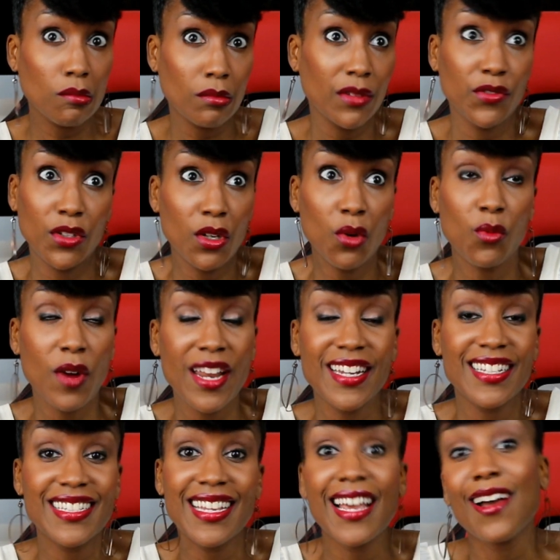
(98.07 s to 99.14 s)
If you don't write
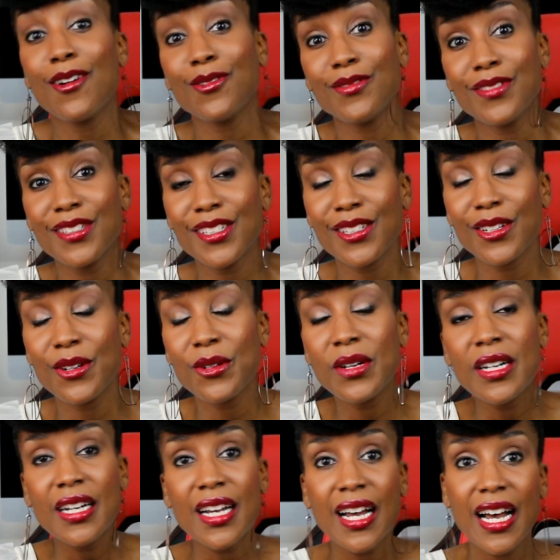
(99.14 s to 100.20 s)
it down.
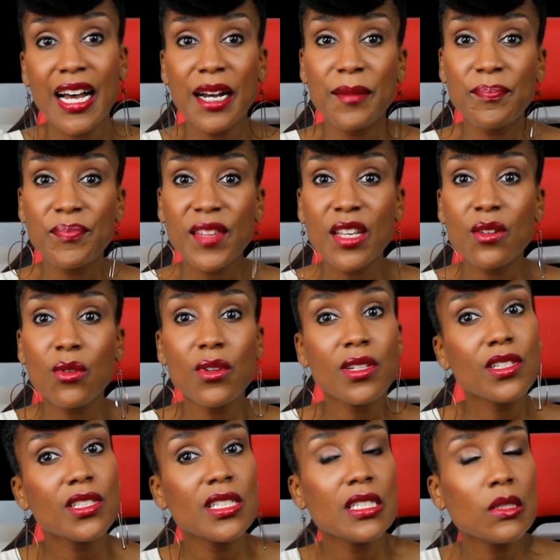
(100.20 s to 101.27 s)
So in
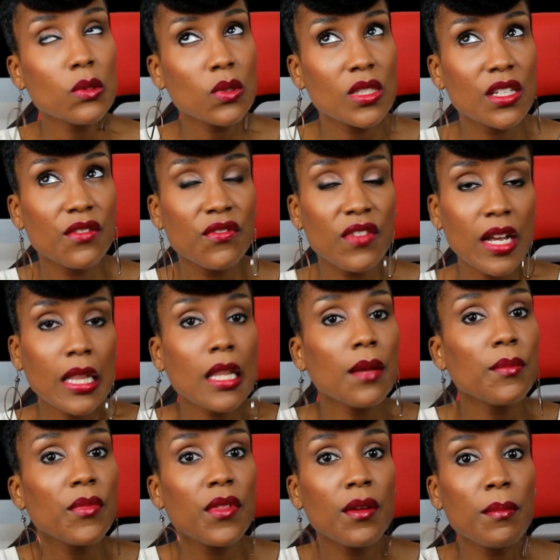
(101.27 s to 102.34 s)
order to
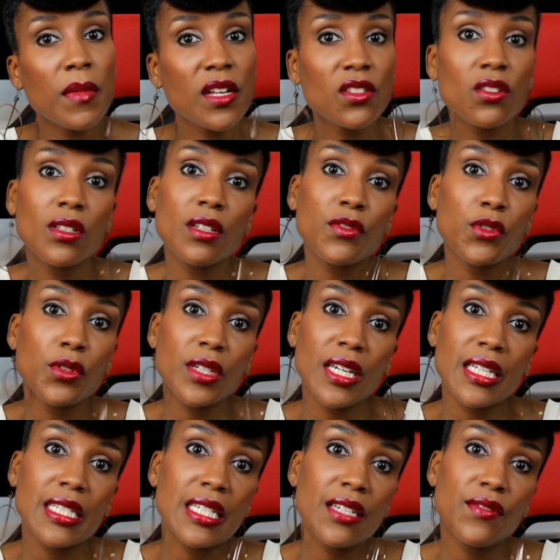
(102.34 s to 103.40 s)
develop the muscle of
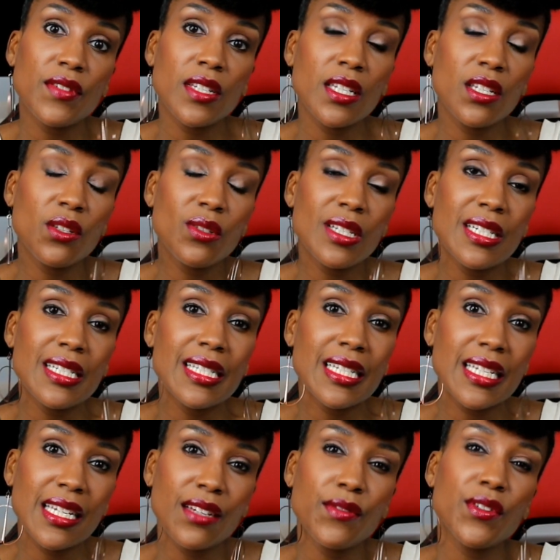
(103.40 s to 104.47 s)
creativity, you need to
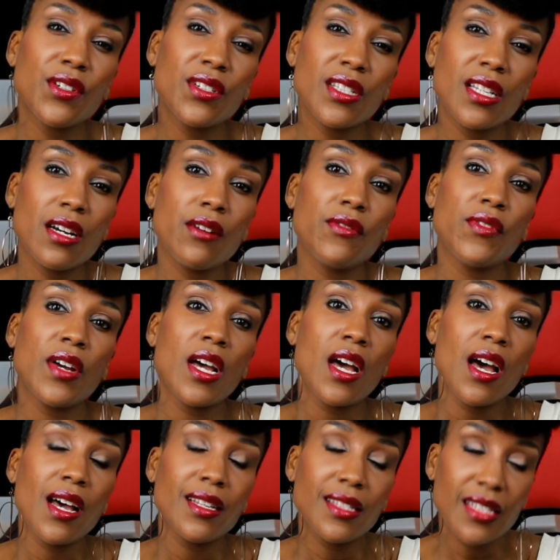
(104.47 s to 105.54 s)
give yourself
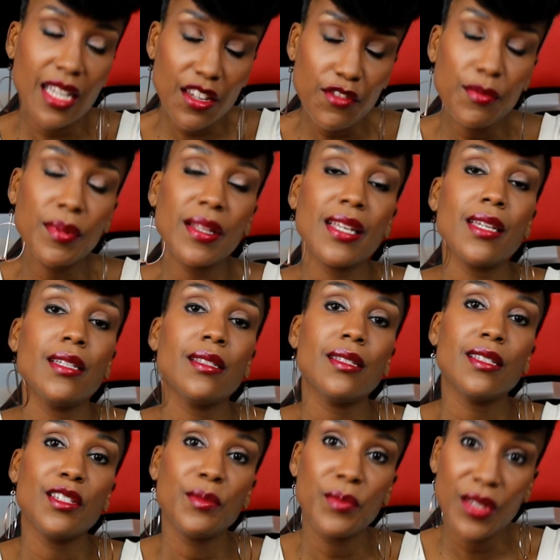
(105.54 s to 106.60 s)
a safe
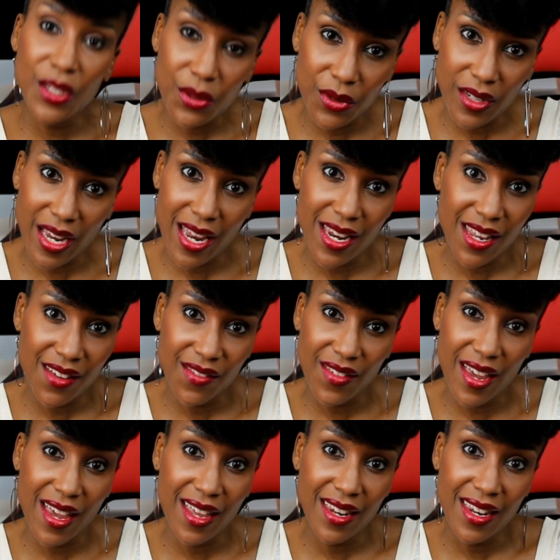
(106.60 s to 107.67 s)
place to be creative,
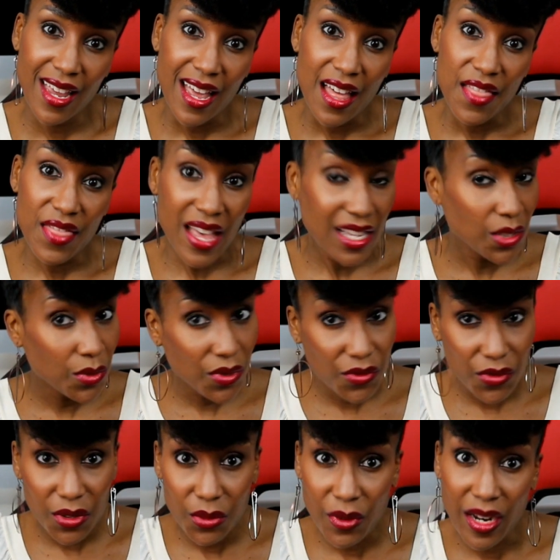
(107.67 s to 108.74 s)
and that's what
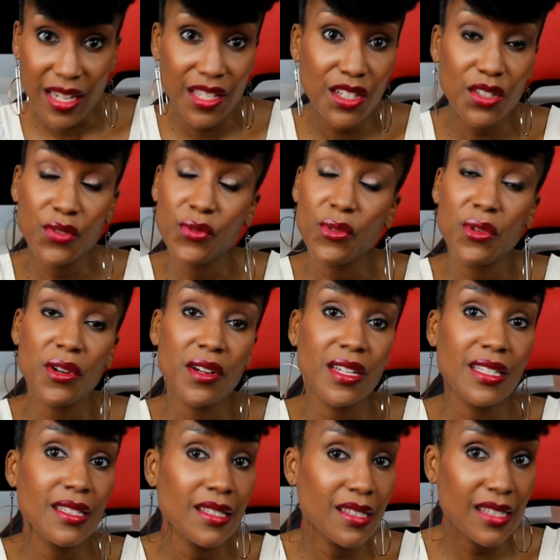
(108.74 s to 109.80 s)
free writing is for.
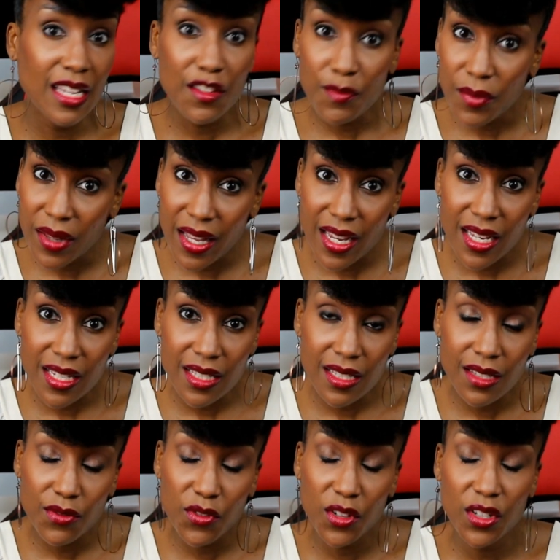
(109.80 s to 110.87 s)
It's a safe
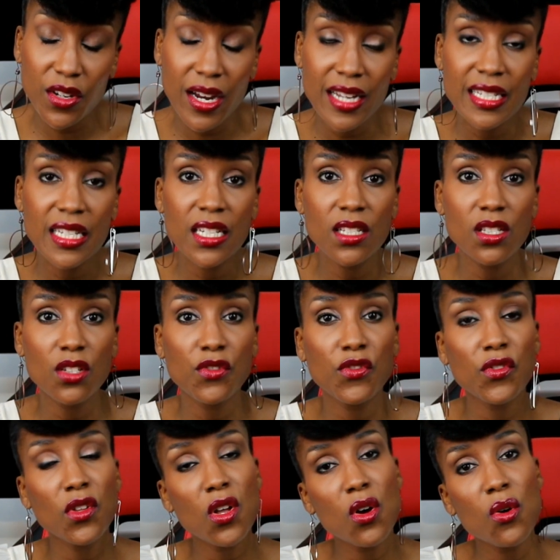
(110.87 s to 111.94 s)
place for your ideas to
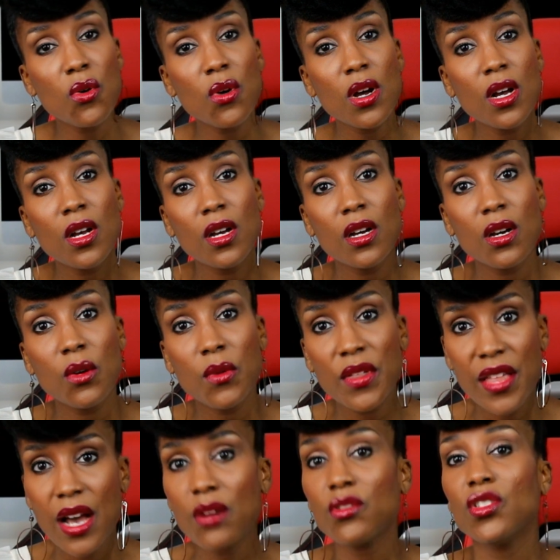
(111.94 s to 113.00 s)
flow
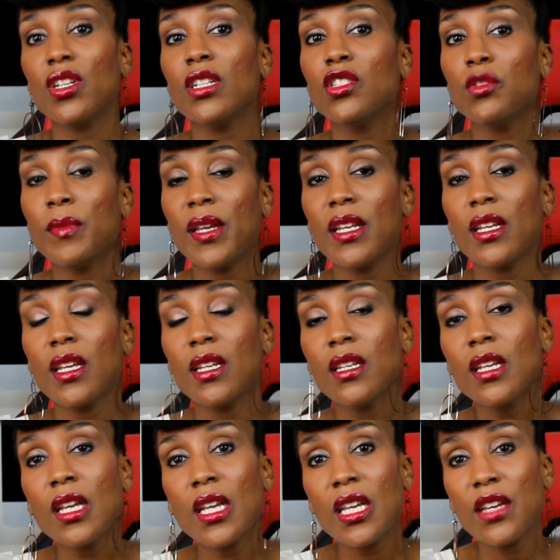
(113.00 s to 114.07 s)
without judgment.
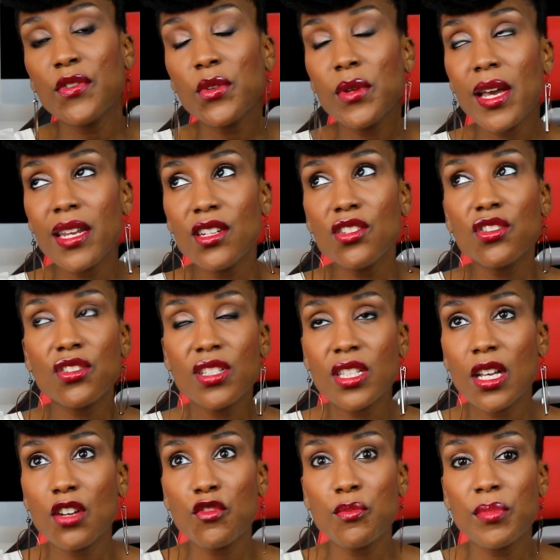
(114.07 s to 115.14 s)
And if you edit
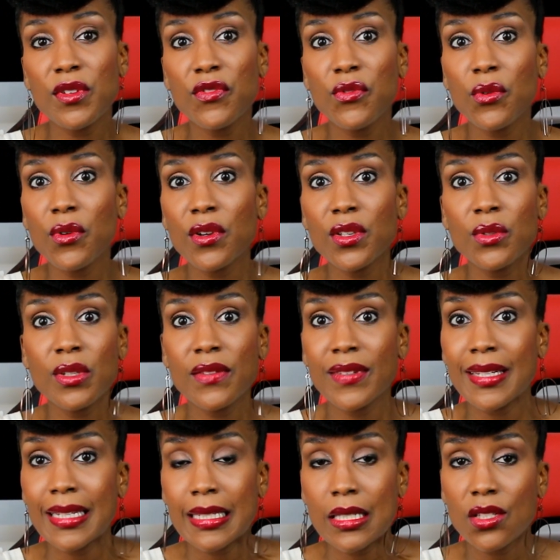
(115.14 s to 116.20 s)
yourself before you
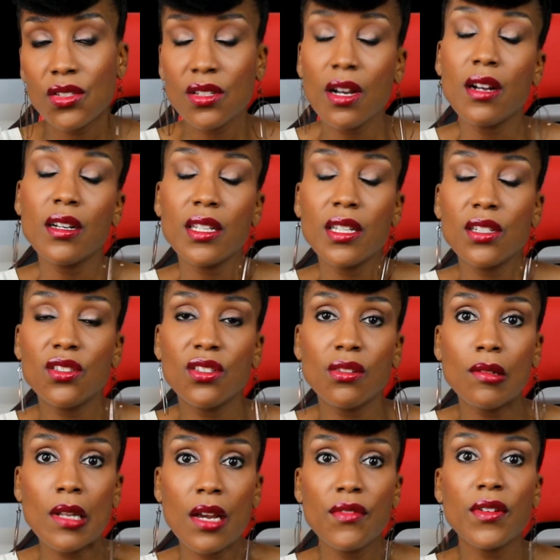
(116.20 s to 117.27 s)
even get started, you'll
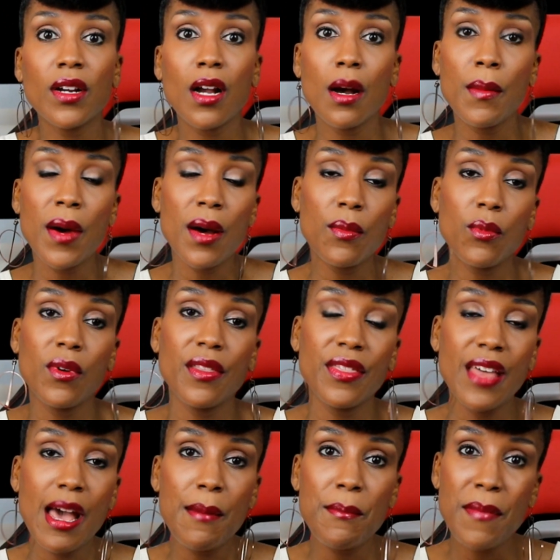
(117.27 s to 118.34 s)
never come up with
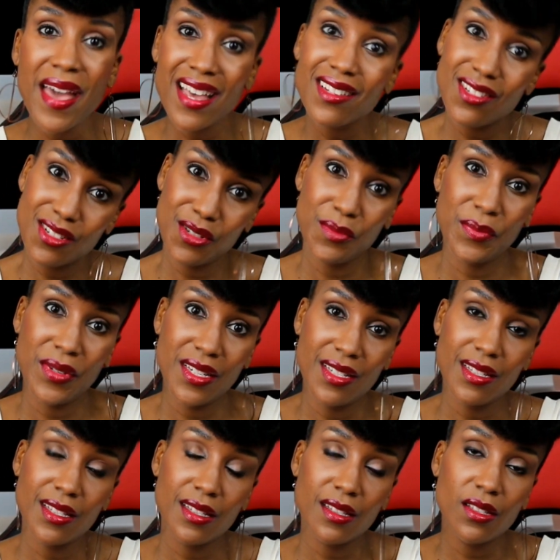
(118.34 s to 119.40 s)
that
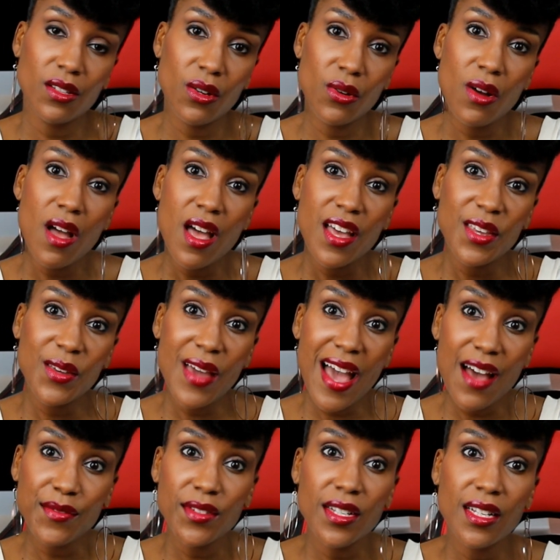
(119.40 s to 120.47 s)
masterpiece. So you
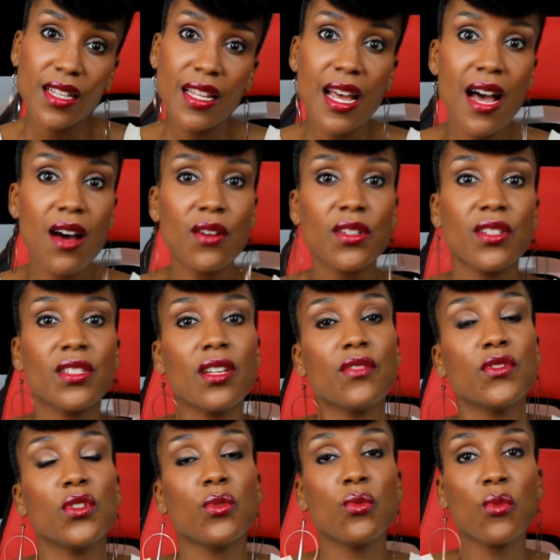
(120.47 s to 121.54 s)
have to allow
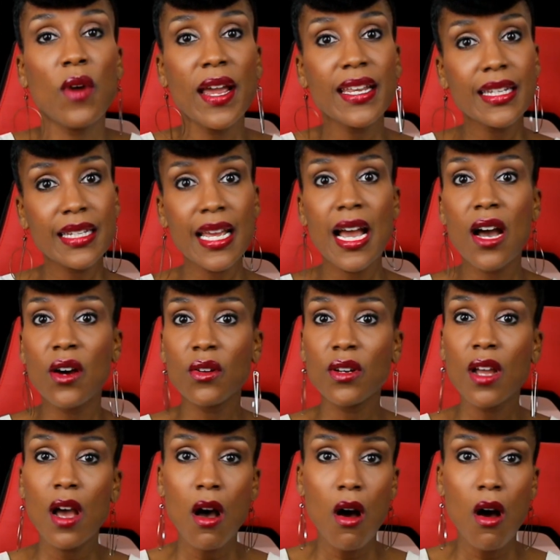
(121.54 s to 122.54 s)
yourself to write down